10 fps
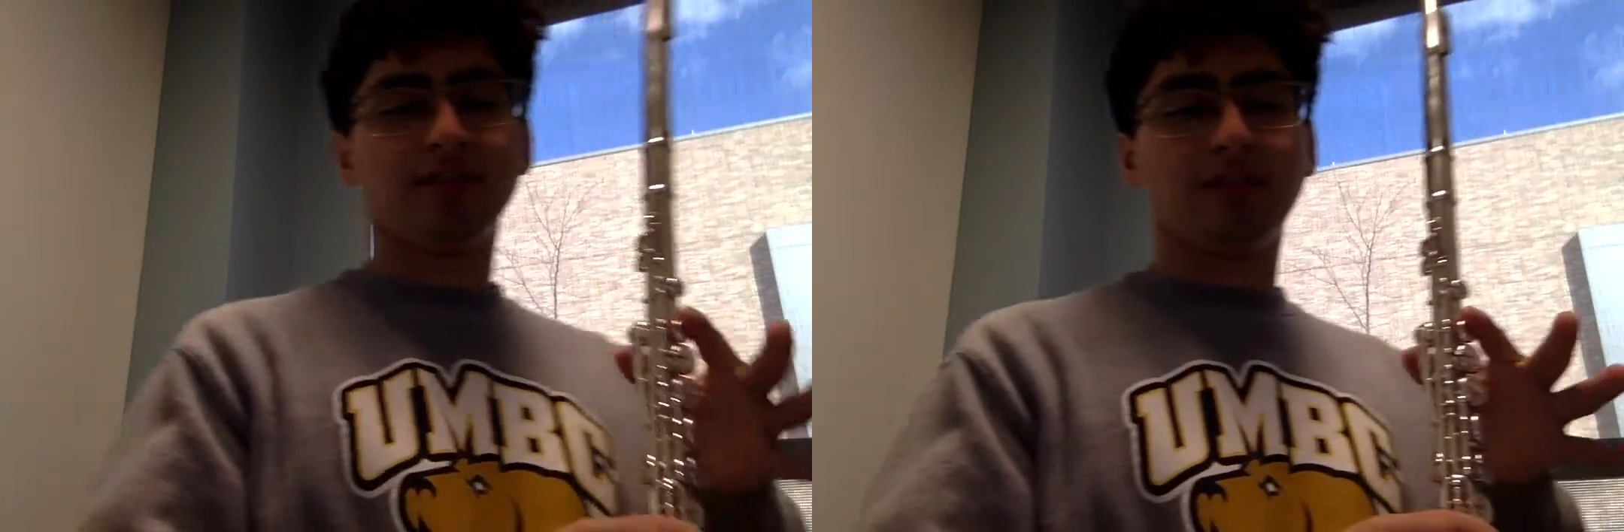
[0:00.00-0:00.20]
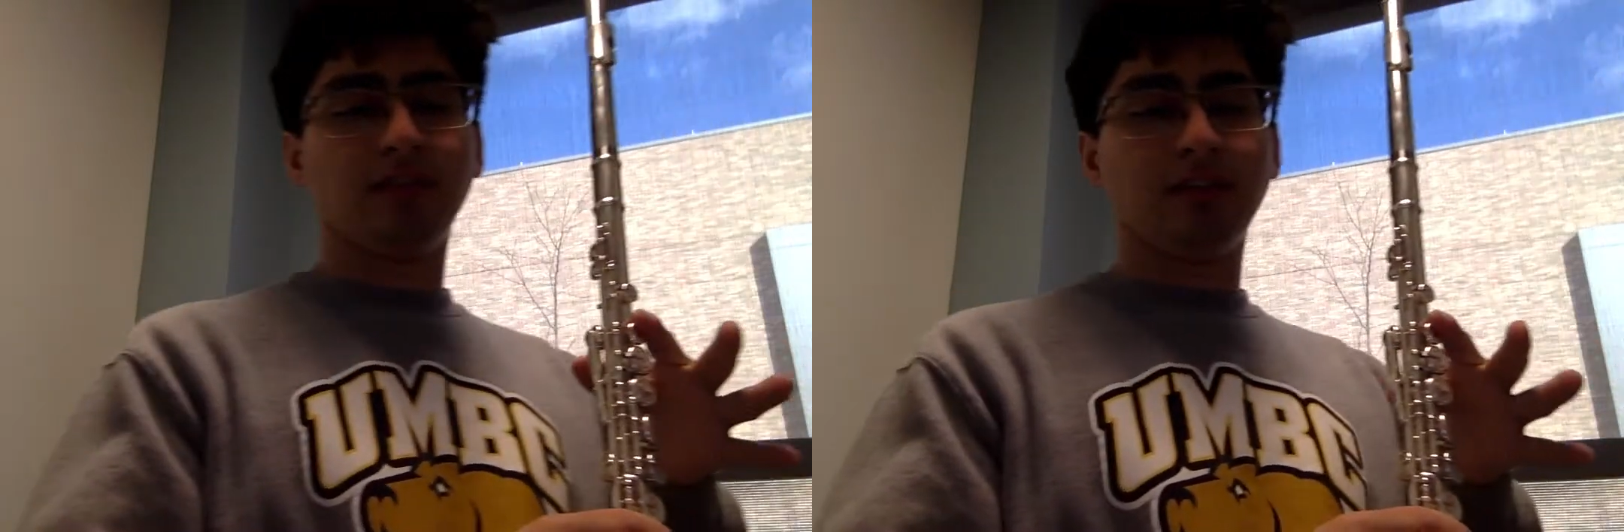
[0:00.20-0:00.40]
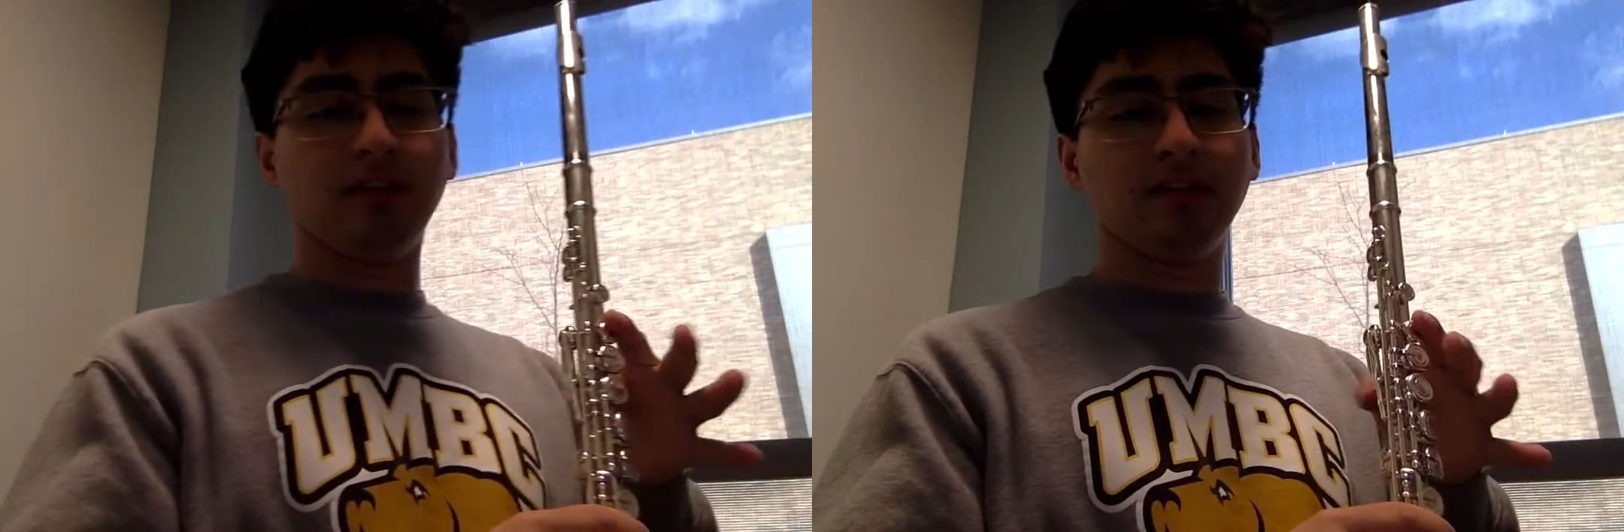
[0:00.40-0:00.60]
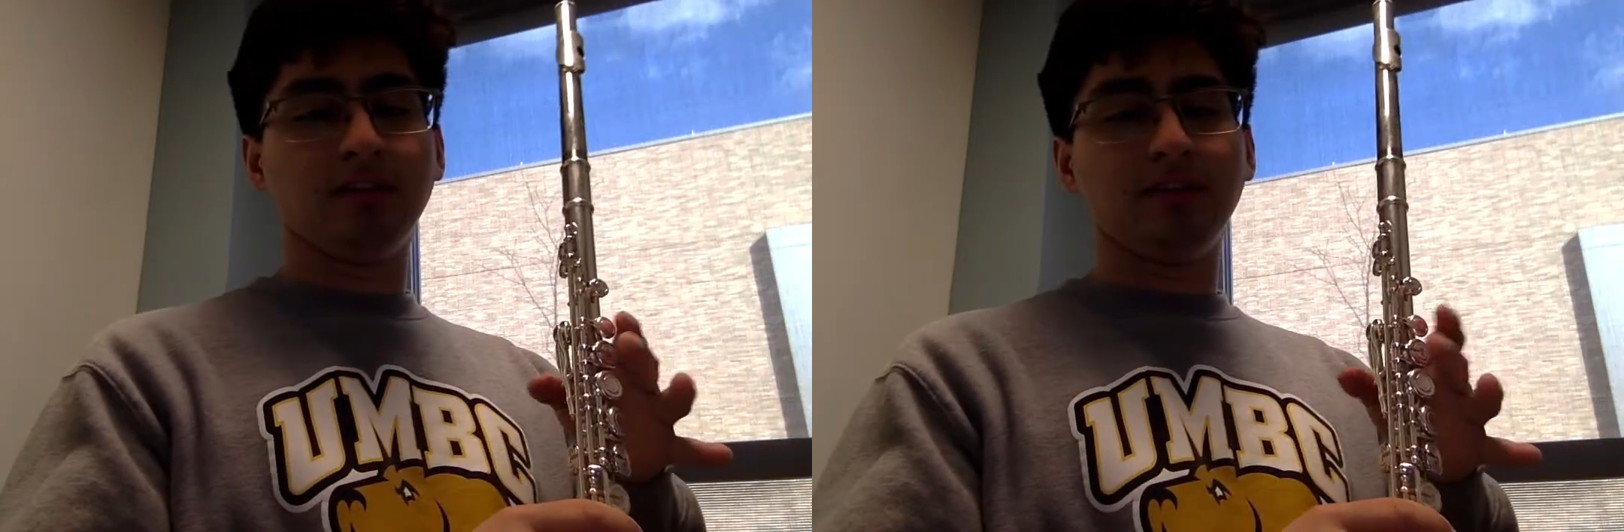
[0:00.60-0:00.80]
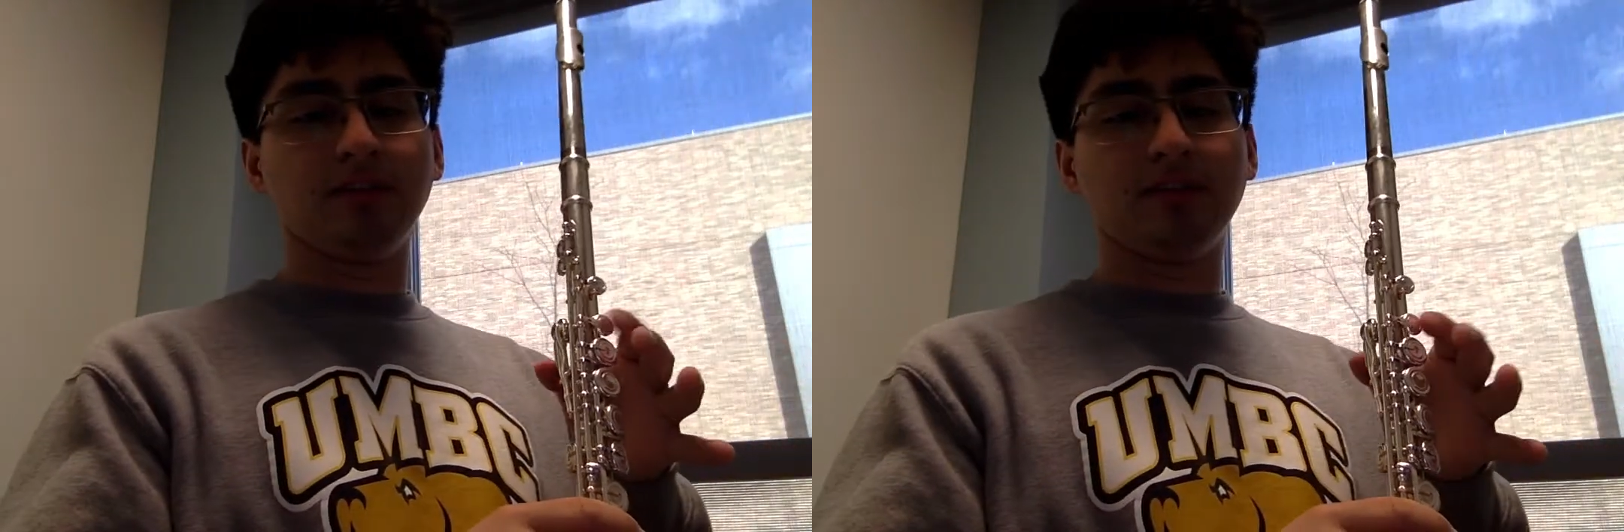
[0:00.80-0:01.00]
the
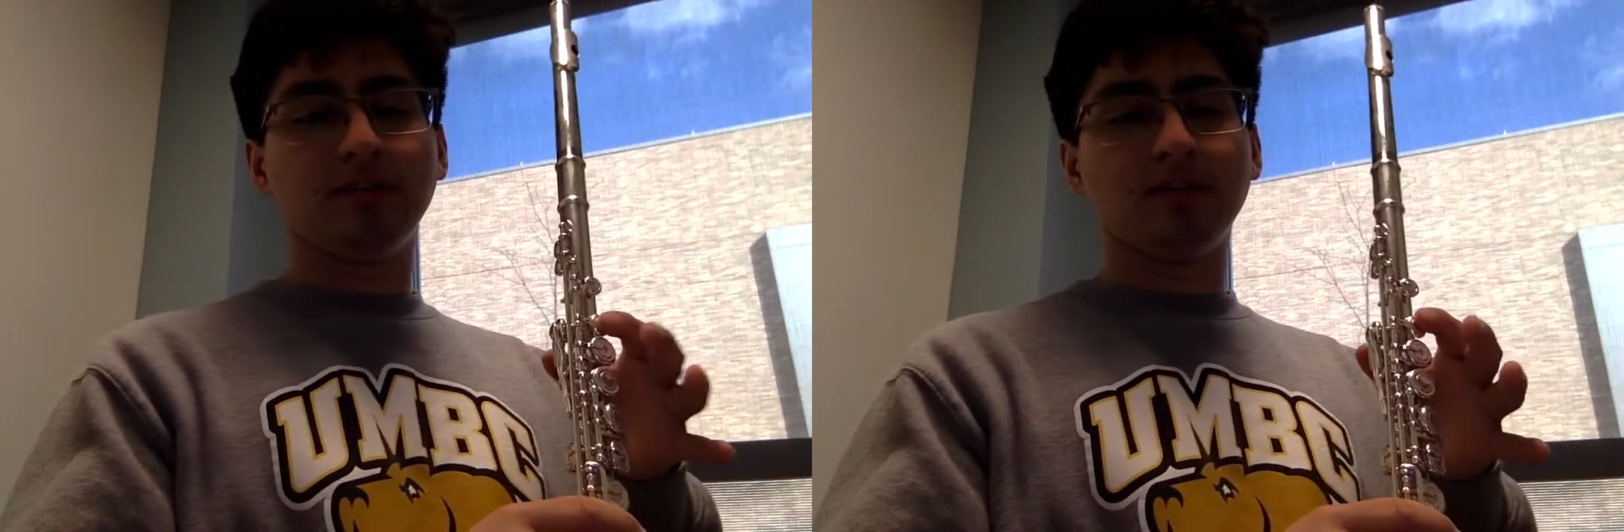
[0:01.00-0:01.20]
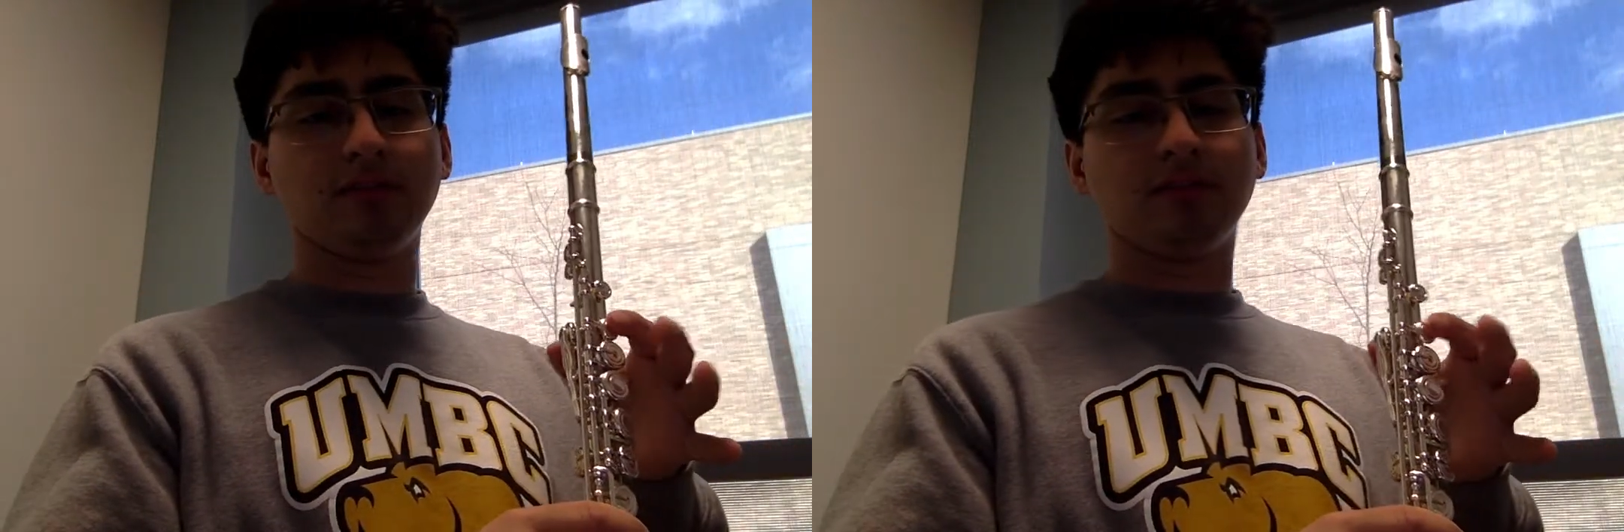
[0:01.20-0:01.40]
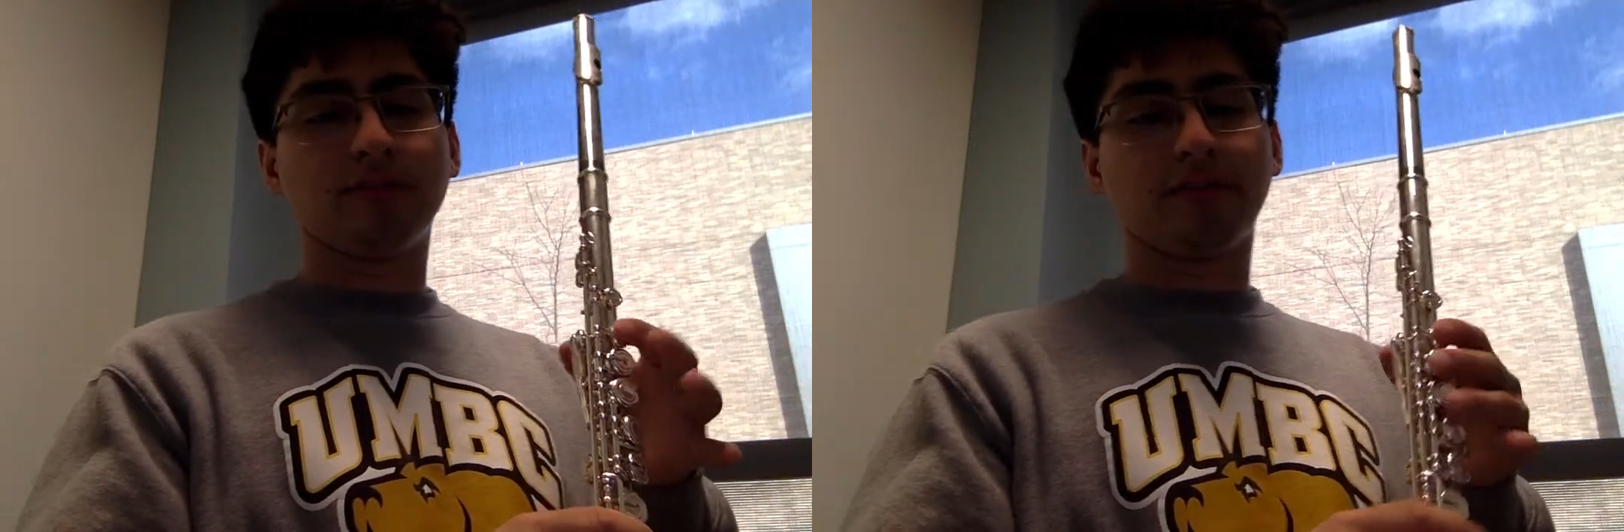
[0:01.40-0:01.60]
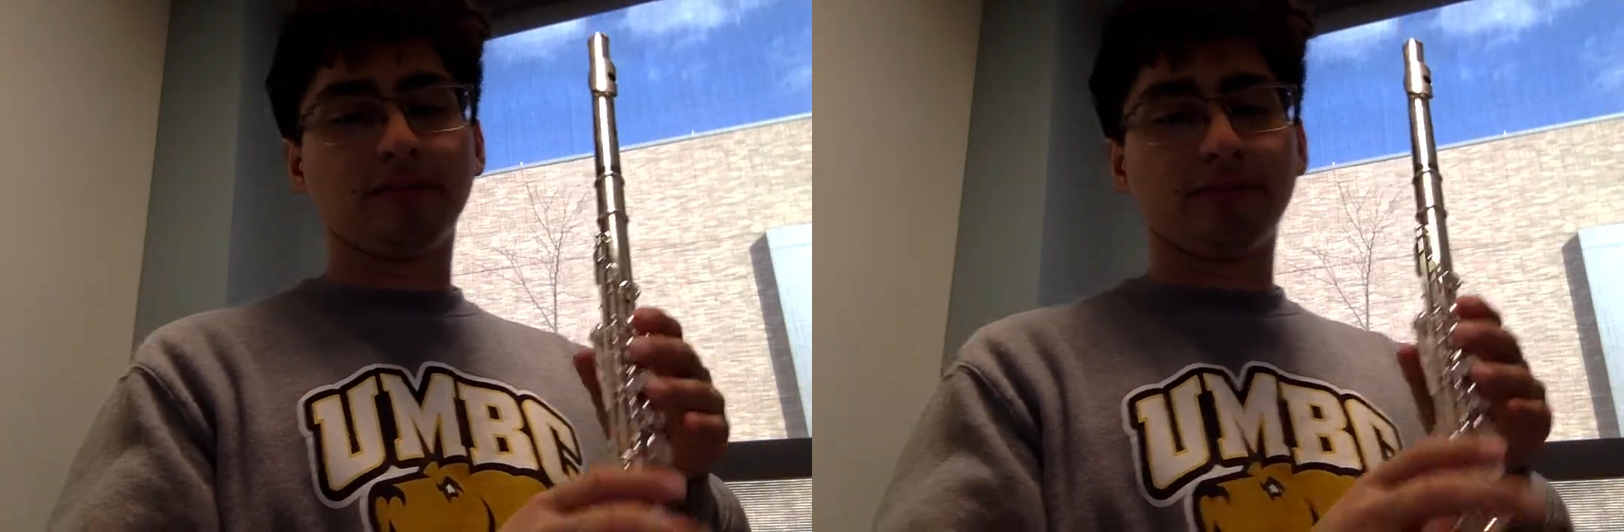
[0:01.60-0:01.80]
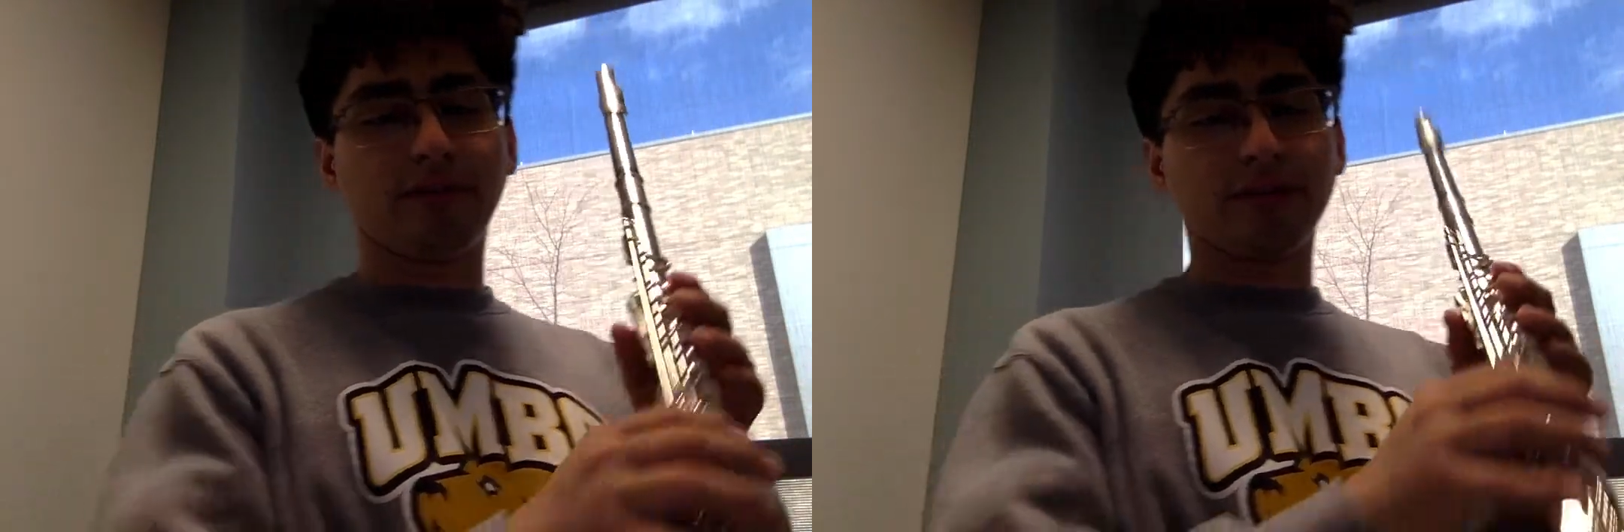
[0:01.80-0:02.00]

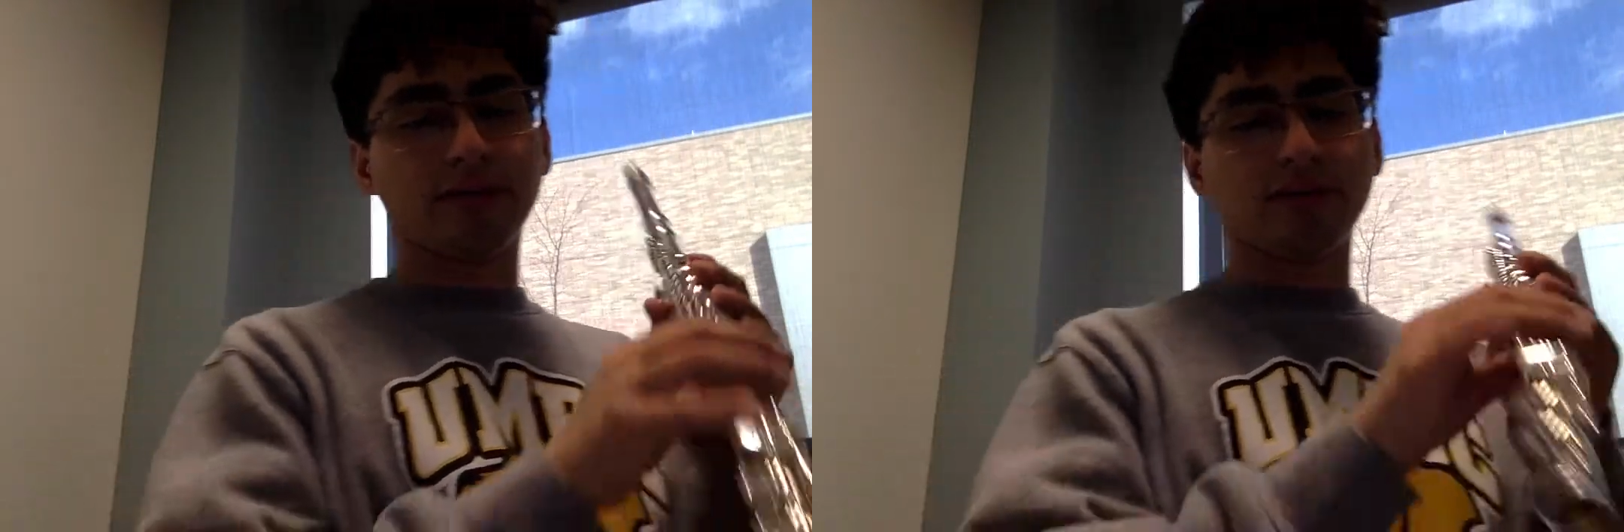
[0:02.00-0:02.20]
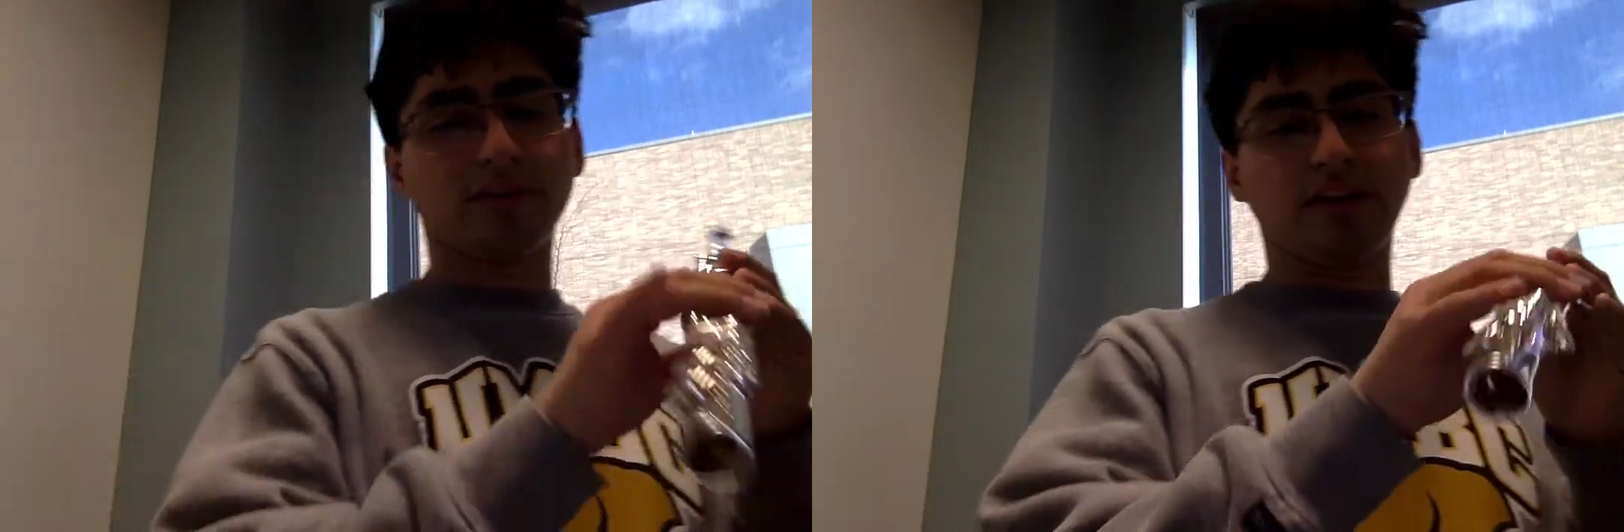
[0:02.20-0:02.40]
first finger